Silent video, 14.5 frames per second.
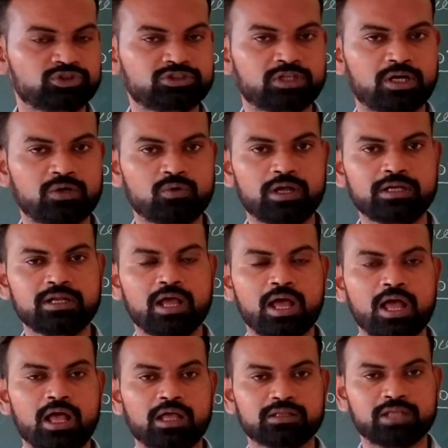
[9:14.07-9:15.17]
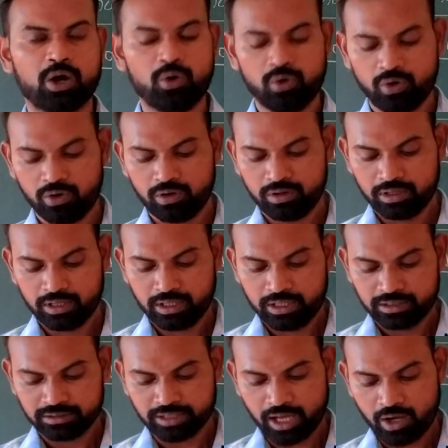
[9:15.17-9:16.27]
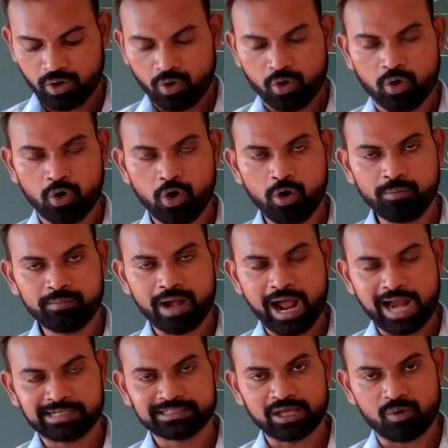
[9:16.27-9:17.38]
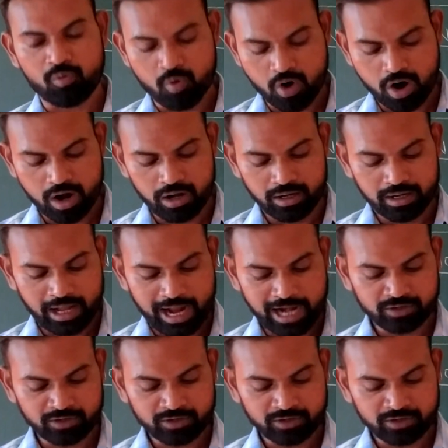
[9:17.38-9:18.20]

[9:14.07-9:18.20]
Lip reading: Third one, the home and the world.